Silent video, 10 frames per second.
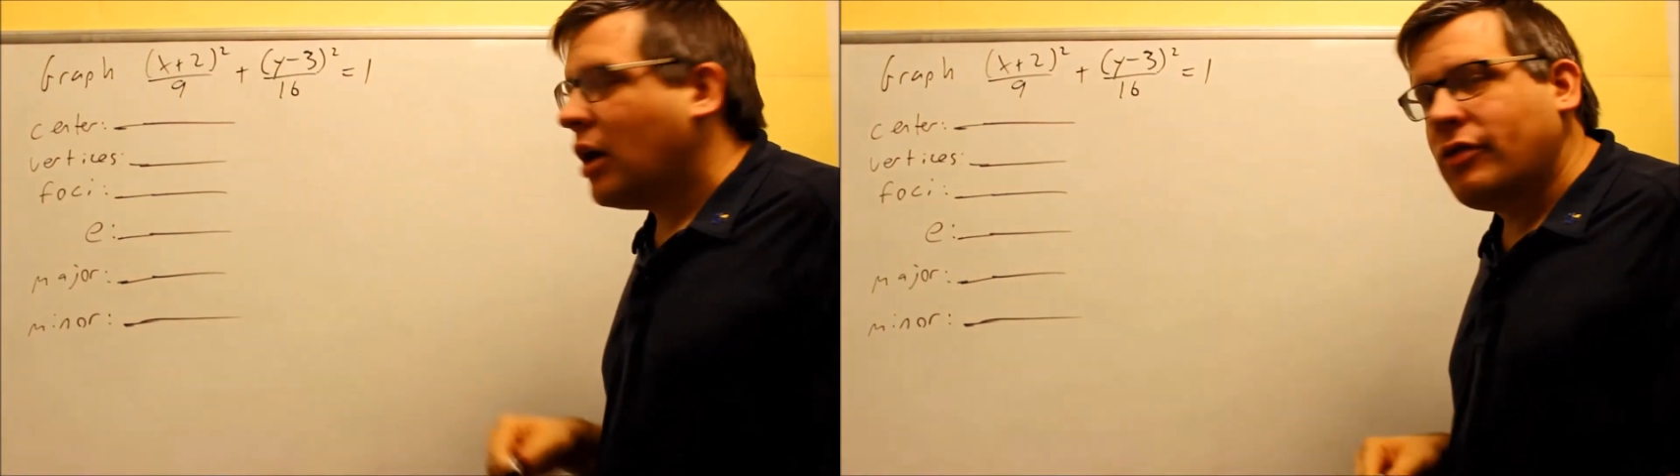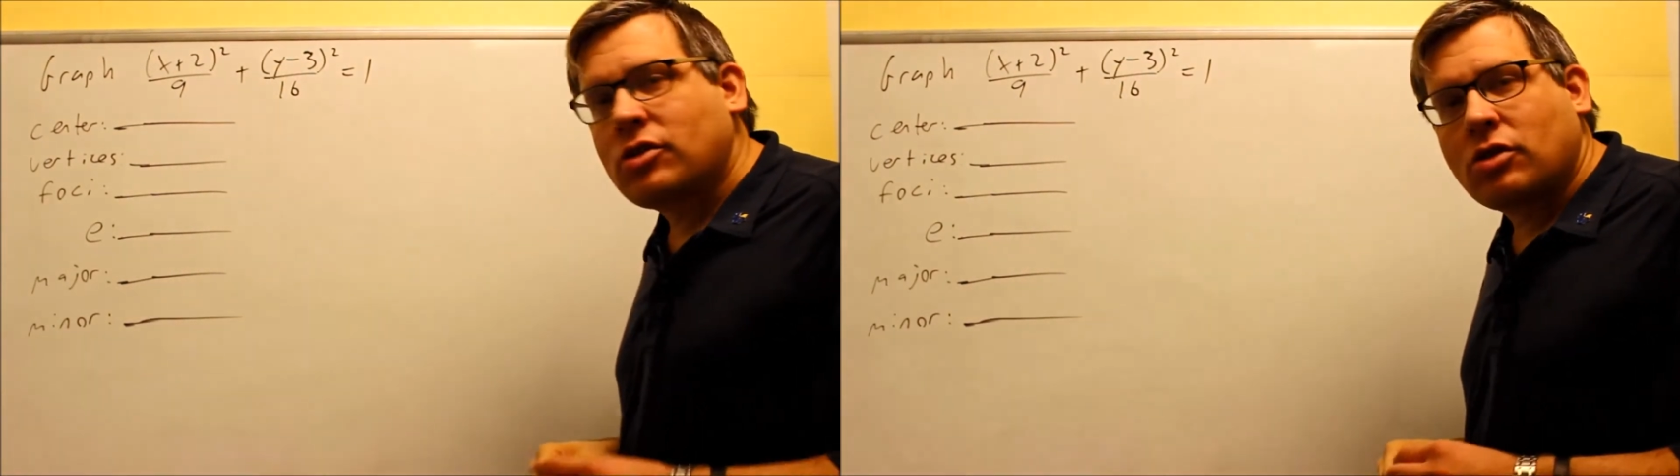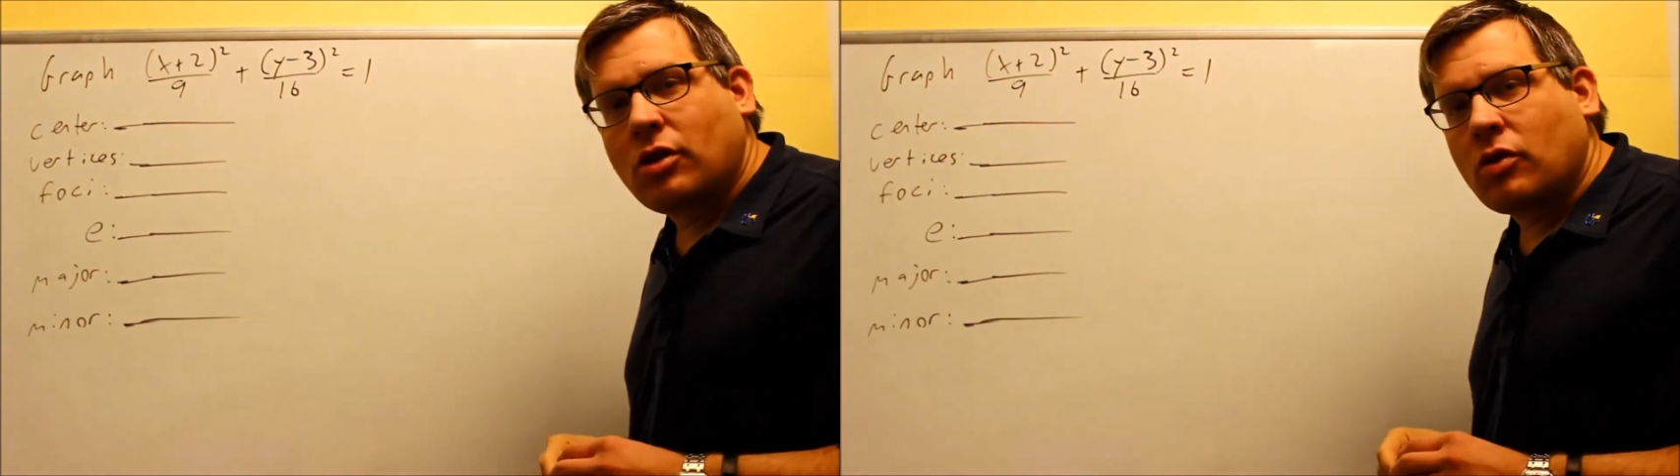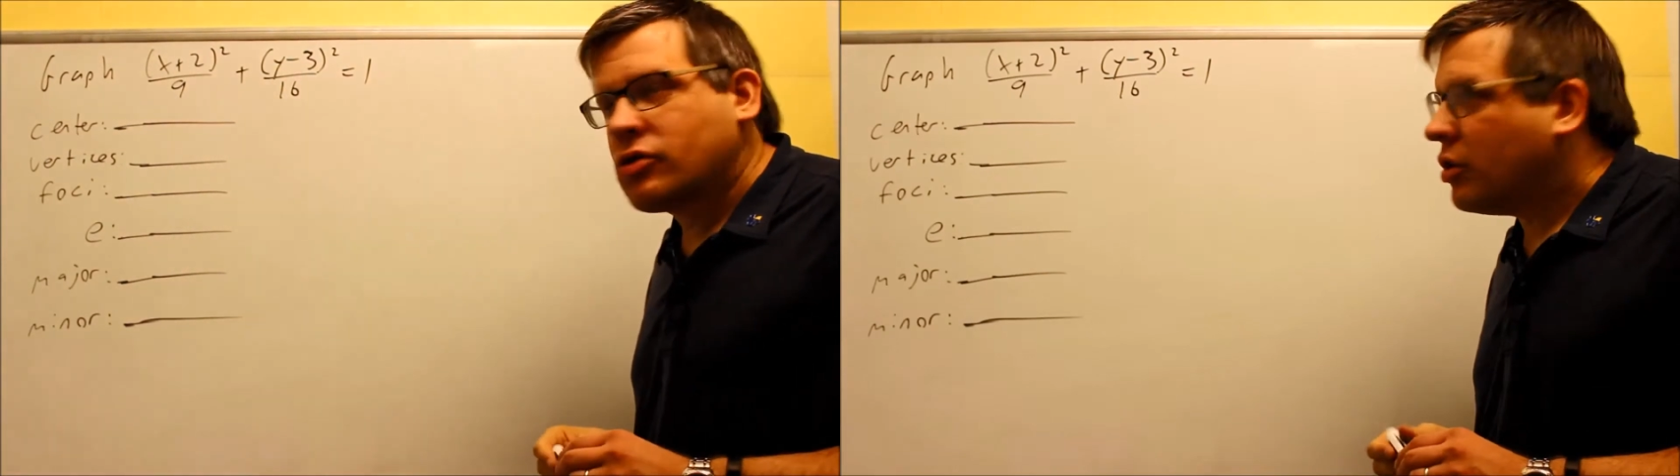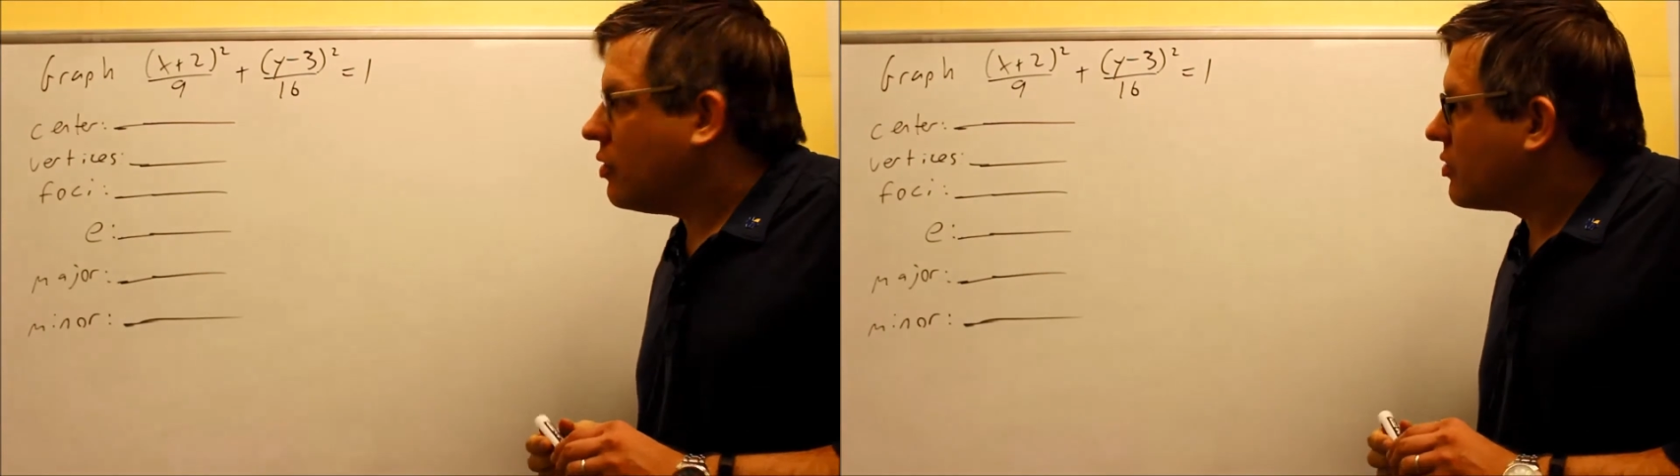of each of
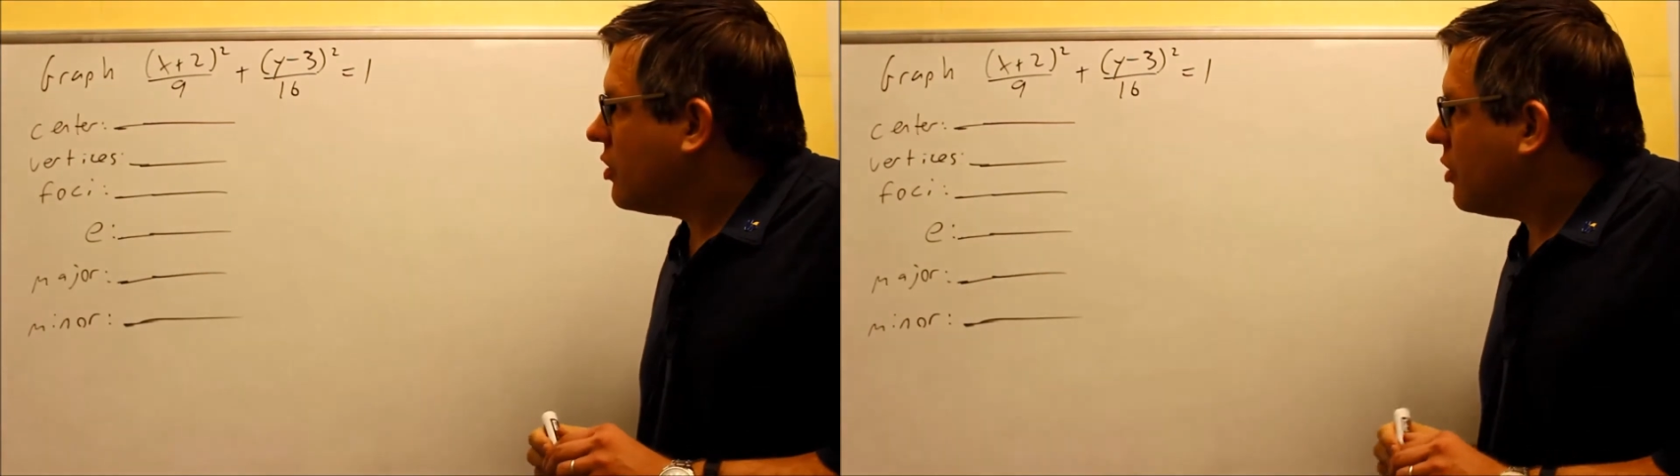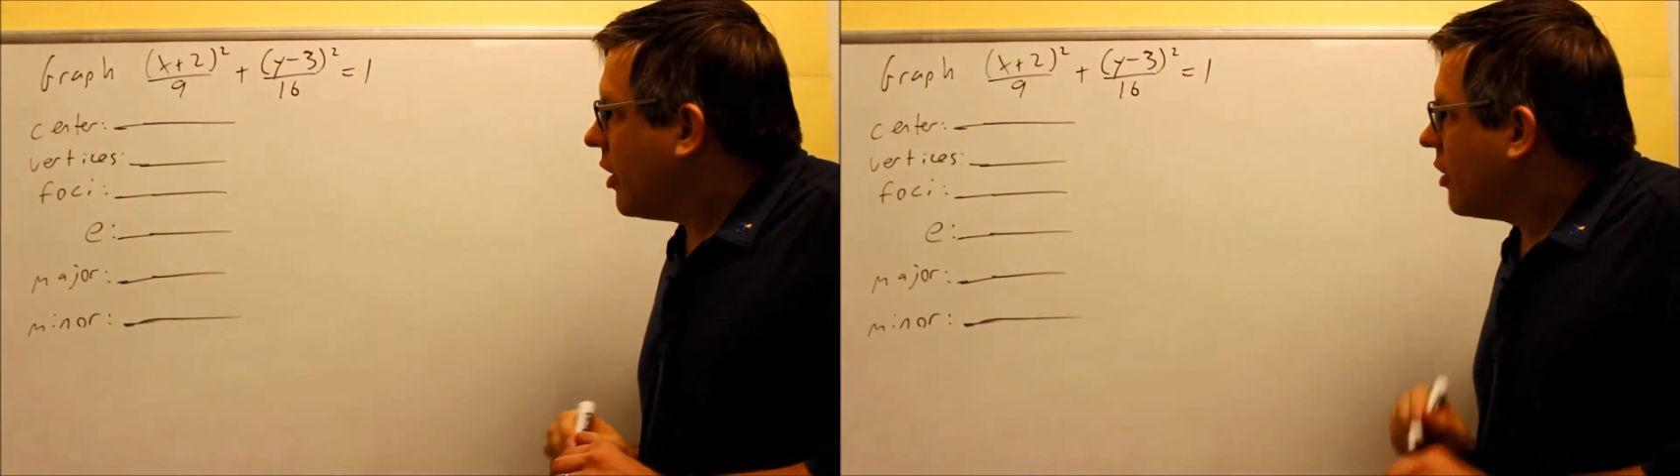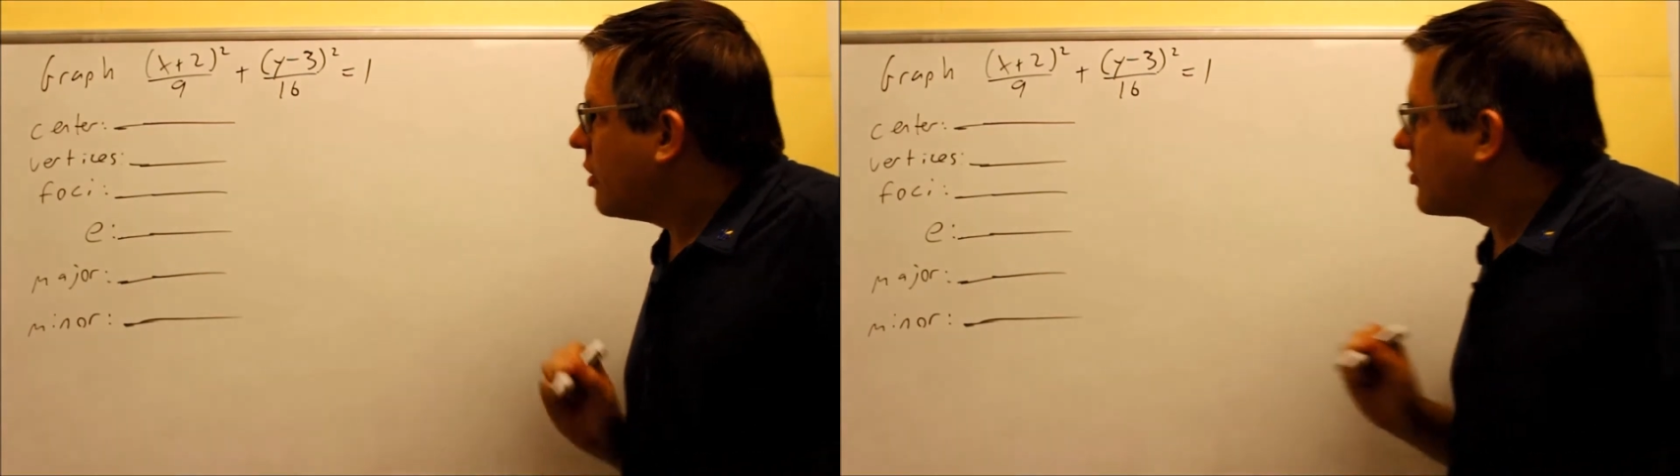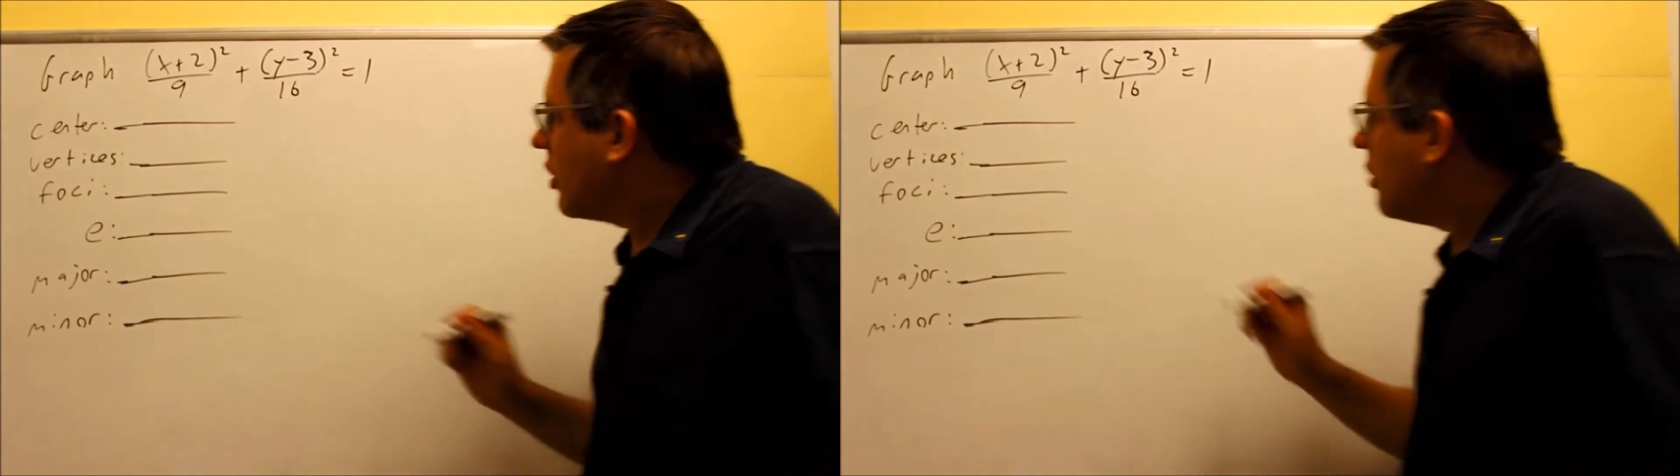those that you see there. It's